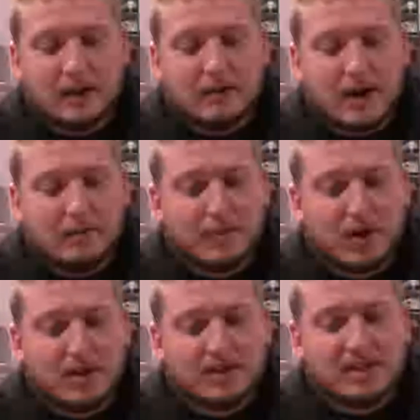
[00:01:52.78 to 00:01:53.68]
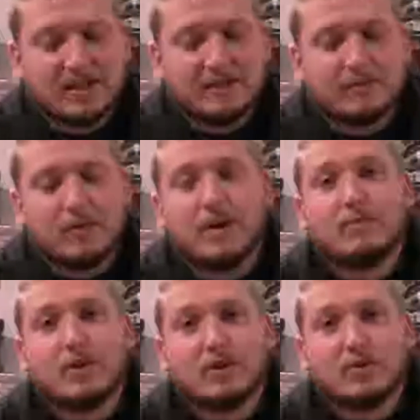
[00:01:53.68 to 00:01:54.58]
Ground balls, this is one
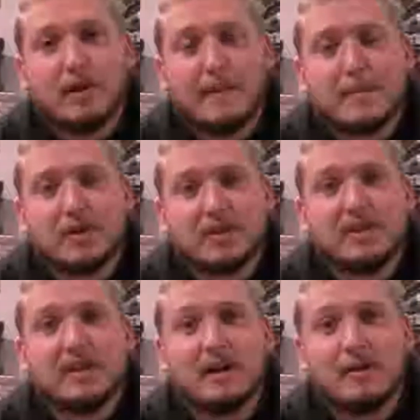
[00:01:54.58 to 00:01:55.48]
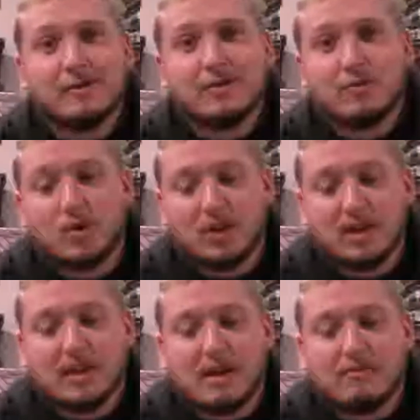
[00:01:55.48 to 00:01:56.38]
where Detroit Mercy also
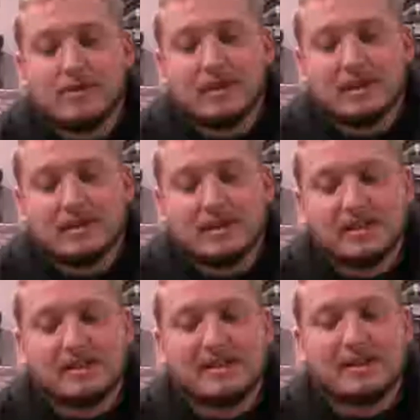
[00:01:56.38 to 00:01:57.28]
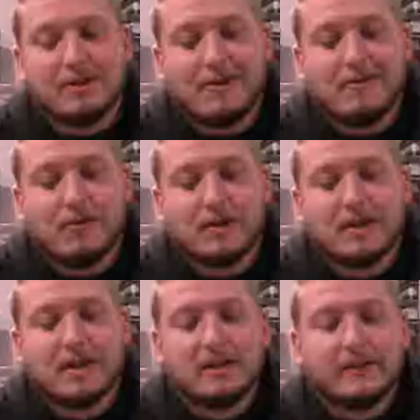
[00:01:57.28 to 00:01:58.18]
won. They won this statistic
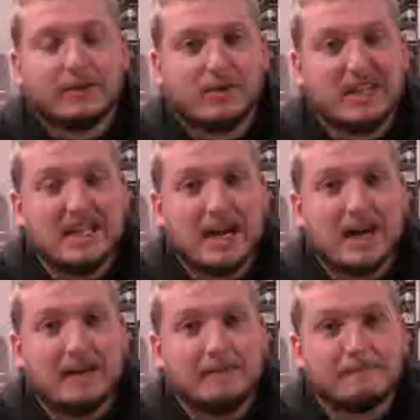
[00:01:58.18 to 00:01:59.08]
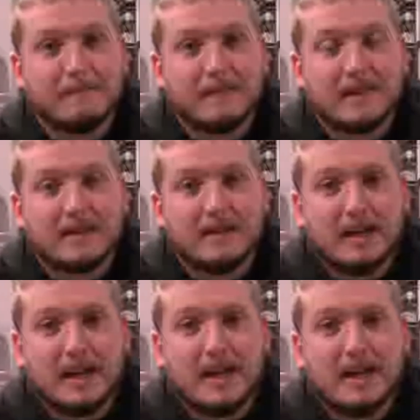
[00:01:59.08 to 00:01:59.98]
34-29,
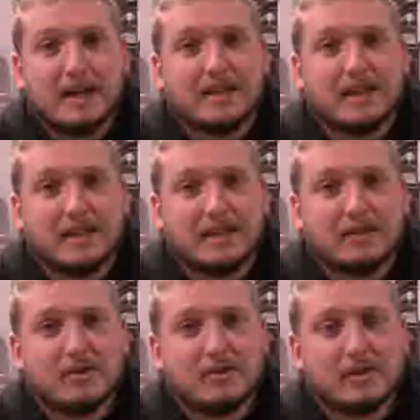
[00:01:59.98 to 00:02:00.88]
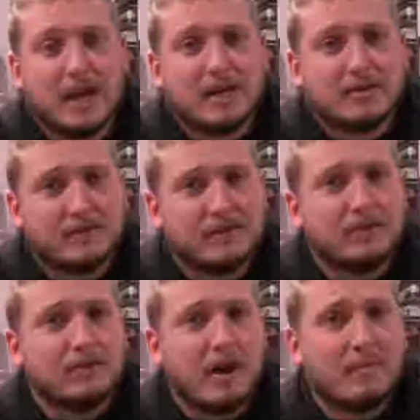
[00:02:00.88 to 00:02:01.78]
and I think those extra
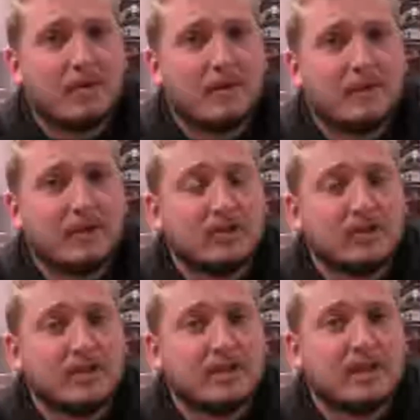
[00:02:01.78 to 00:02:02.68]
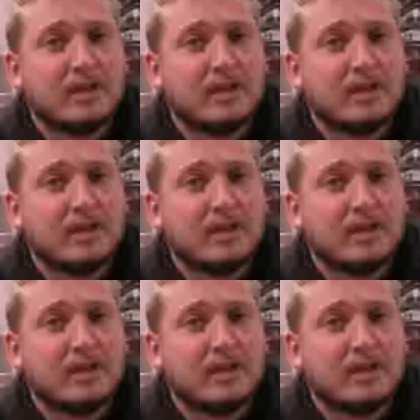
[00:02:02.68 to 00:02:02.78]
few ground ball victories